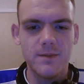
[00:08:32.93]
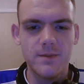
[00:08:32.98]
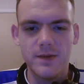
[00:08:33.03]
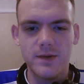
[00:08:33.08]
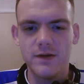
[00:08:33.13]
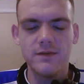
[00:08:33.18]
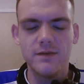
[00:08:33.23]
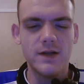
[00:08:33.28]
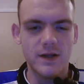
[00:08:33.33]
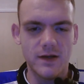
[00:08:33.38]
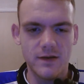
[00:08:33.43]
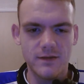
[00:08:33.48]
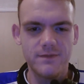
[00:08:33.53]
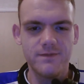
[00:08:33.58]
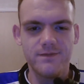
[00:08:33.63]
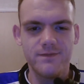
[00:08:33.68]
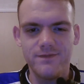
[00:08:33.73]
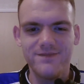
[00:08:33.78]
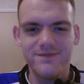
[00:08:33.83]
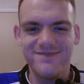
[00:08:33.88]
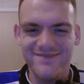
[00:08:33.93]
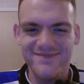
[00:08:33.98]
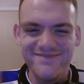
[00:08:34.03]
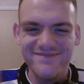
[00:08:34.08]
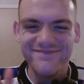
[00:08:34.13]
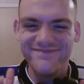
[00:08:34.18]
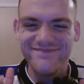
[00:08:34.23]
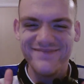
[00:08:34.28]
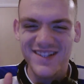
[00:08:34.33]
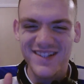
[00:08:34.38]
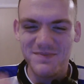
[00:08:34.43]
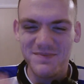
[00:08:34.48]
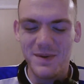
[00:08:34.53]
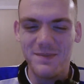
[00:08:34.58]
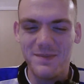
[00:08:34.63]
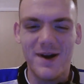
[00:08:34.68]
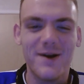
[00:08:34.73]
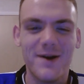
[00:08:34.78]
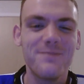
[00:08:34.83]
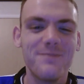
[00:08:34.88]
but, it's a bit
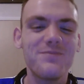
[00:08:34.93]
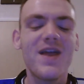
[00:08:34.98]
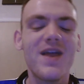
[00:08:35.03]
better.